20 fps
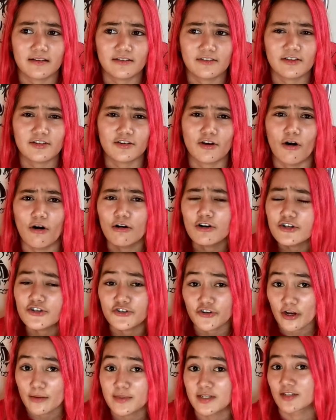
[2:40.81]
not all
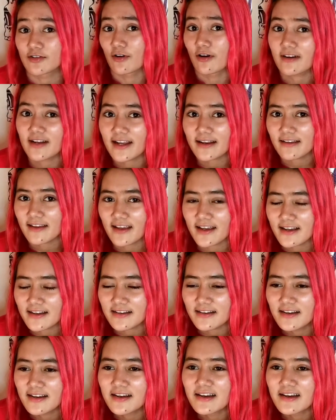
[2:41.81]
Germans talk like that.